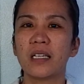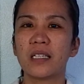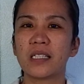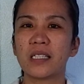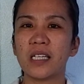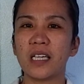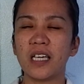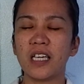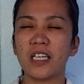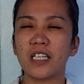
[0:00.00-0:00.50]

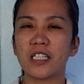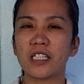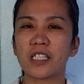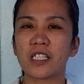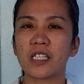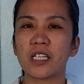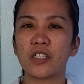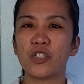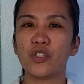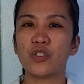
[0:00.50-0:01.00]

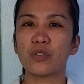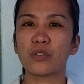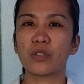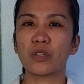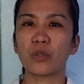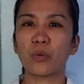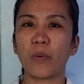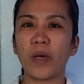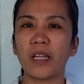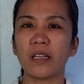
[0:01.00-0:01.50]
since
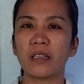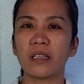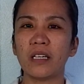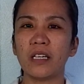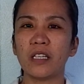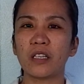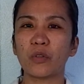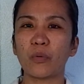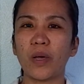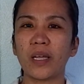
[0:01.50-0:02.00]
June 20,